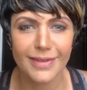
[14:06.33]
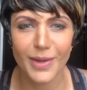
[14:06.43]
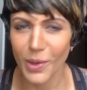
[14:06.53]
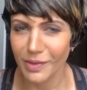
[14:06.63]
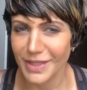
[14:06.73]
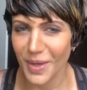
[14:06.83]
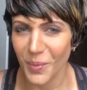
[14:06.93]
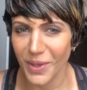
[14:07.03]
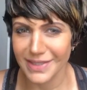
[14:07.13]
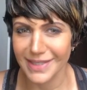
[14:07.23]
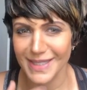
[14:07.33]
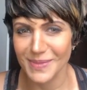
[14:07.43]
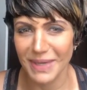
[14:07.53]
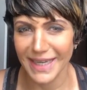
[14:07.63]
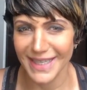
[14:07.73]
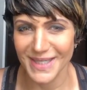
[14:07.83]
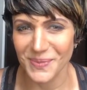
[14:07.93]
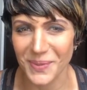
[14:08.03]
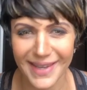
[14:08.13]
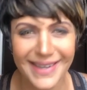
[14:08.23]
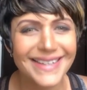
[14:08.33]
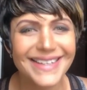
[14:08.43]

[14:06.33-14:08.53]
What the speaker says: A lot of time went in explaining as well.